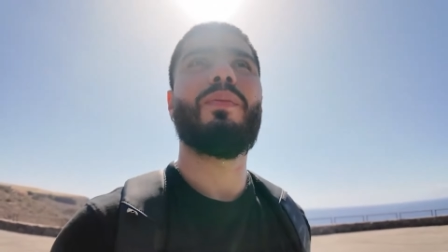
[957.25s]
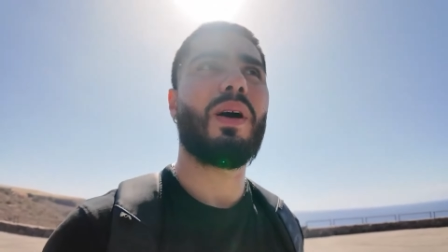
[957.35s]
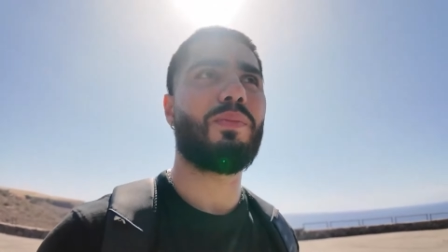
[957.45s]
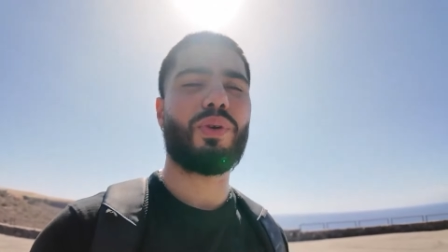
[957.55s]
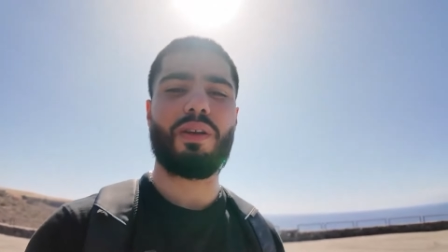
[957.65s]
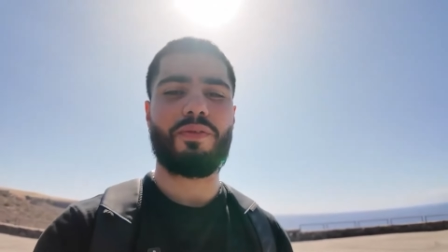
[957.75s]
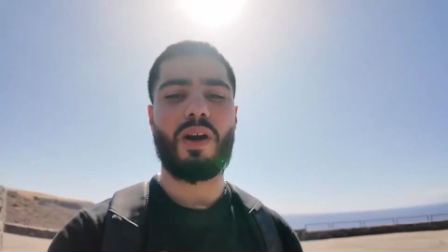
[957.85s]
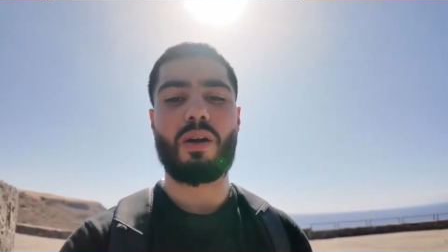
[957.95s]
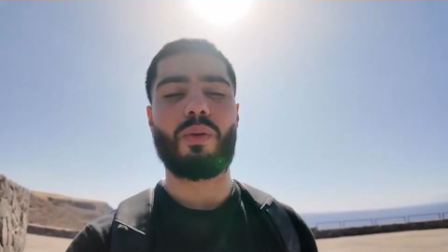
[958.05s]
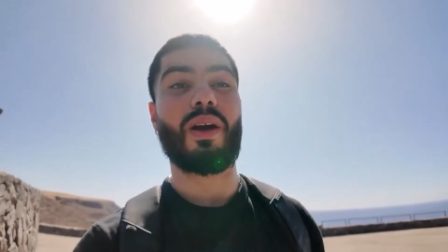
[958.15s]
But I'm pretty
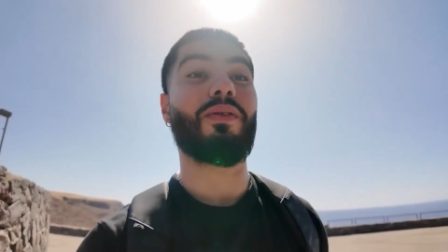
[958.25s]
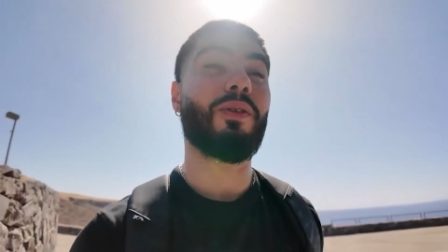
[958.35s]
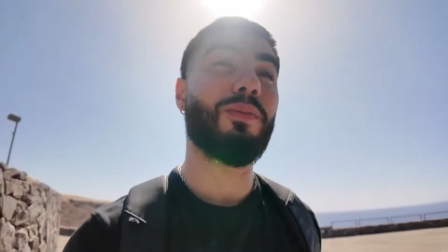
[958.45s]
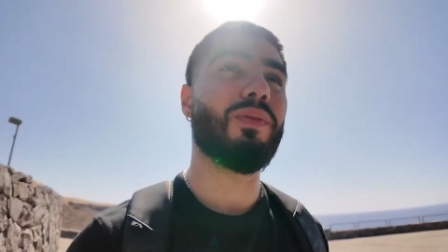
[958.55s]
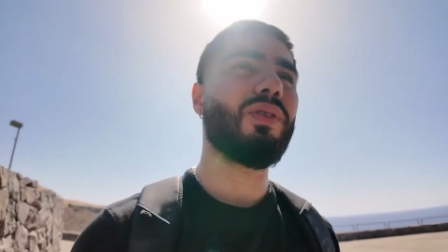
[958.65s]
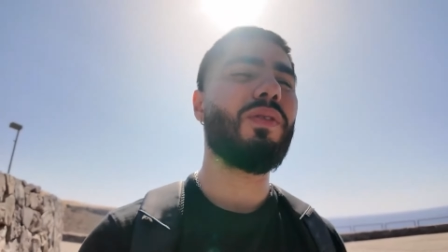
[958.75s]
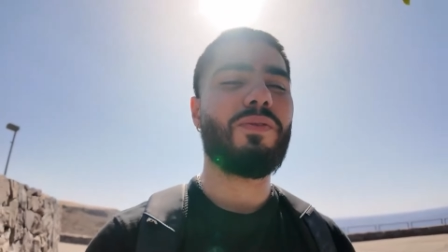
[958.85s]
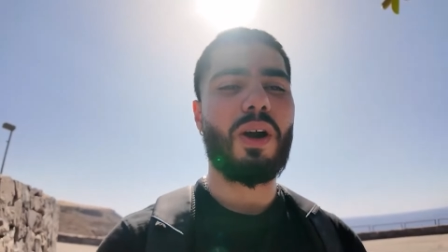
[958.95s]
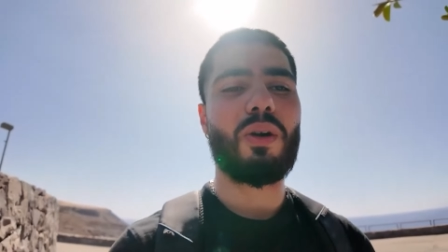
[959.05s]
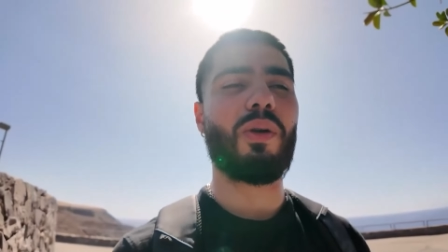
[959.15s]
far away from, not
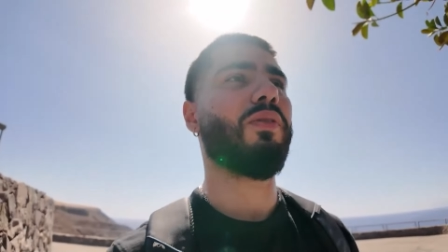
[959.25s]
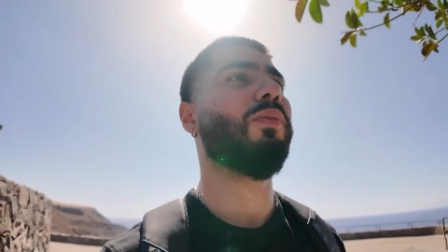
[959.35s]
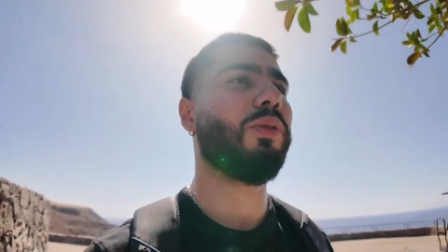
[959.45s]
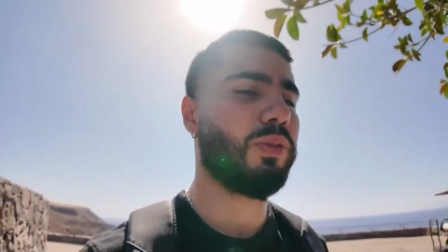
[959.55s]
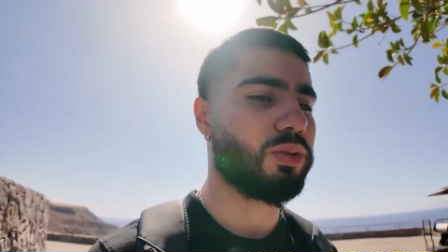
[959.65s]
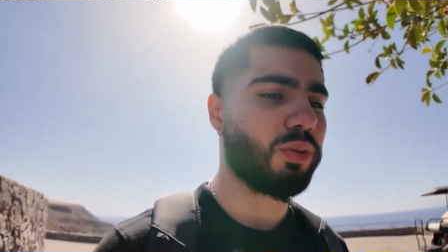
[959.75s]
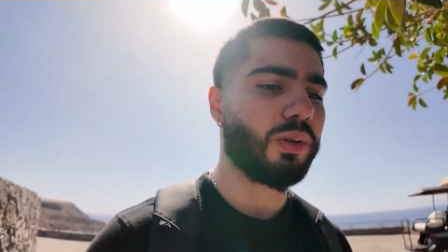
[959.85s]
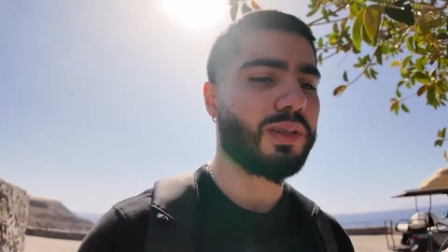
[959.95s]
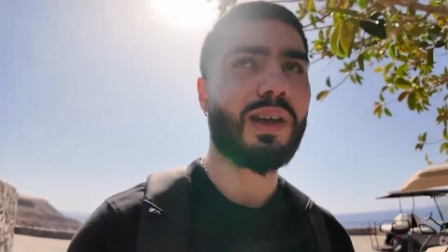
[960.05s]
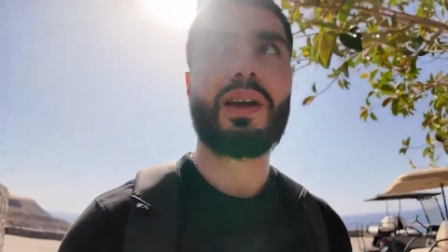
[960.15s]
far away from the
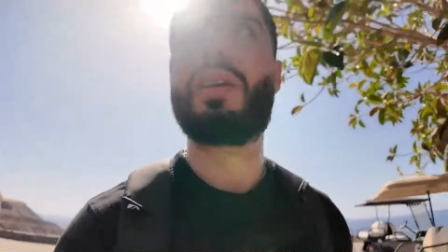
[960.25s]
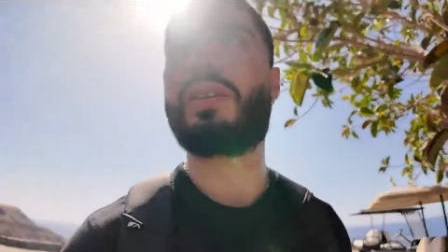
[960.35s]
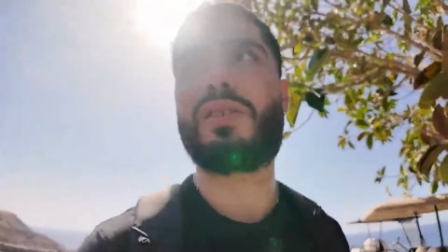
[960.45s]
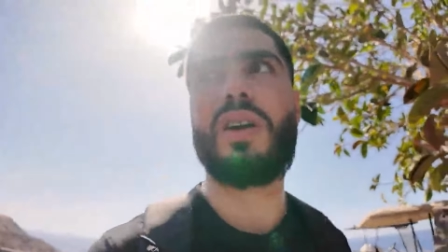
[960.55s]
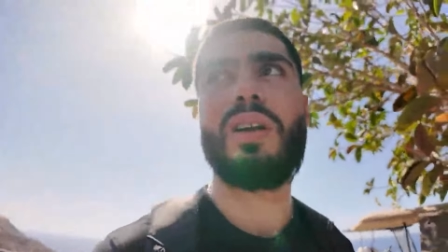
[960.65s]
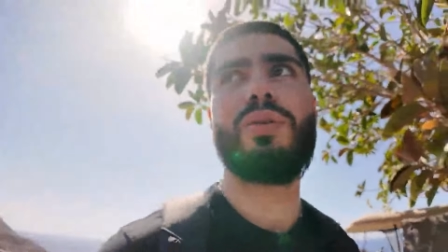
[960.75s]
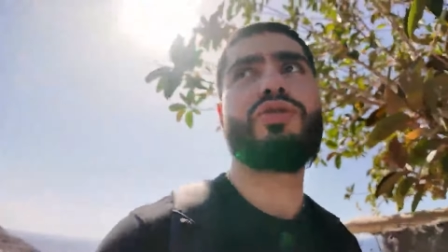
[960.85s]
resort. It's like, it's got a